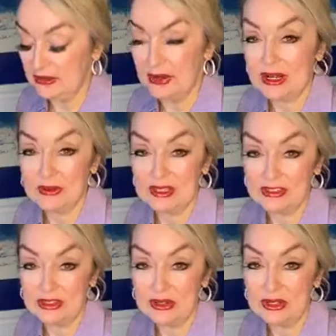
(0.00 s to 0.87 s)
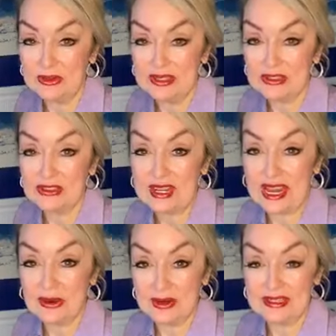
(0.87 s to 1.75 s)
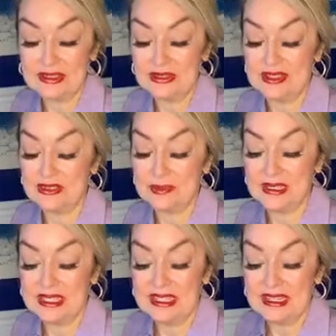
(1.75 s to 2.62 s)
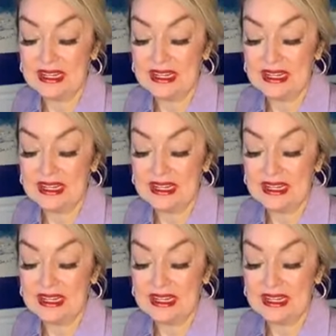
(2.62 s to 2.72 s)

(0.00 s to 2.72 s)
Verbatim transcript: and what I want to show you is just how I do this, but